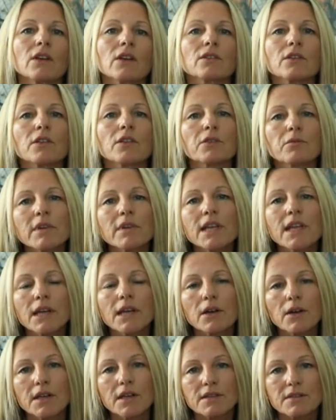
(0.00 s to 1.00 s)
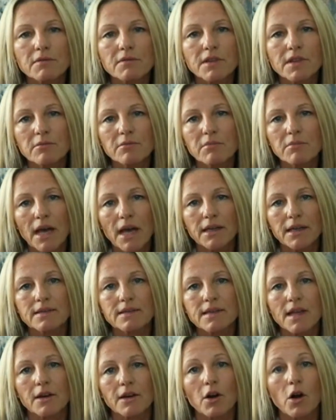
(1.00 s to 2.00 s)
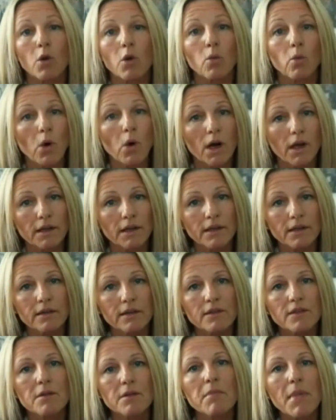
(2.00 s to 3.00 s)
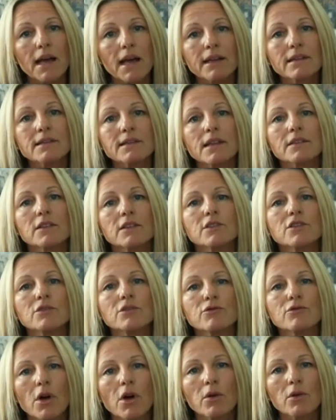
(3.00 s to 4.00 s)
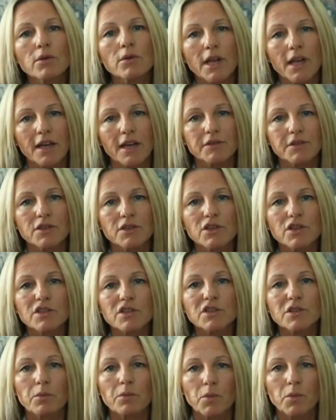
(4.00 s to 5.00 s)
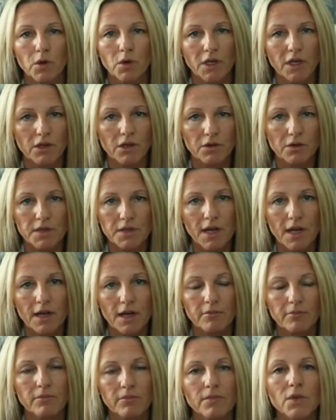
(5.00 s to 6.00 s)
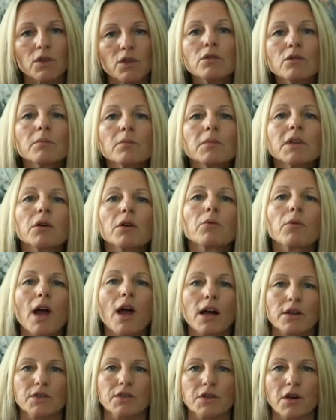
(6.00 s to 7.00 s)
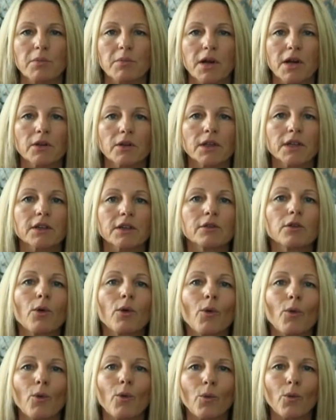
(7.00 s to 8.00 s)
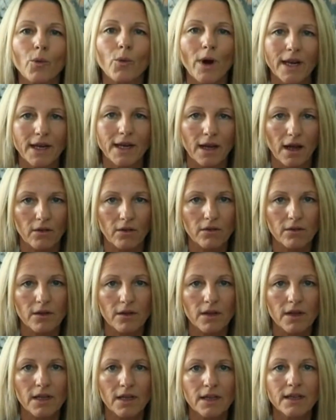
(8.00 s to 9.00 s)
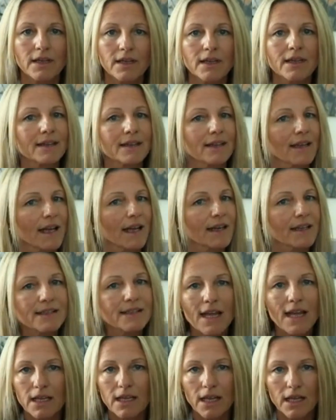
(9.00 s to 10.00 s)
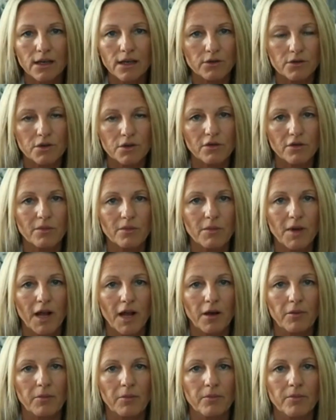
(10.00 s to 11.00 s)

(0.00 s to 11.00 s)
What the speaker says: The 3 areas within mindset are: 1, the mindset that you don't have to just put in your time. You can be a rock star paralegal right now, not a decade or 2 from now.